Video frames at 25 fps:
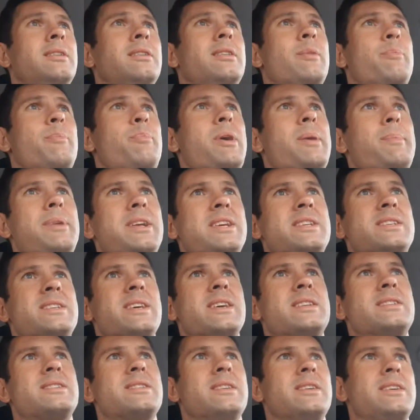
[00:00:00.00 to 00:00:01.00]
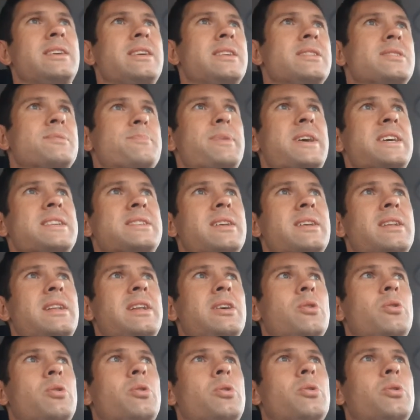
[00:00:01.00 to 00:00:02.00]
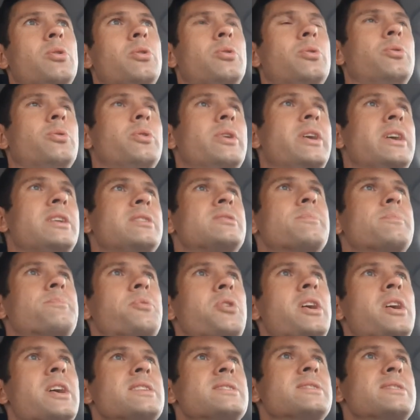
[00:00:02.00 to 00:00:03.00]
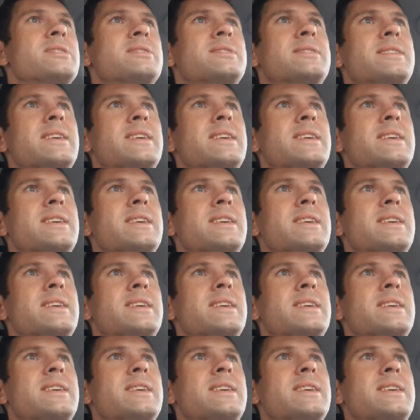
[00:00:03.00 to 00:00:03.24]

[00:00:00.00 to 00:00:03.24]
The public sector is basically all enterprises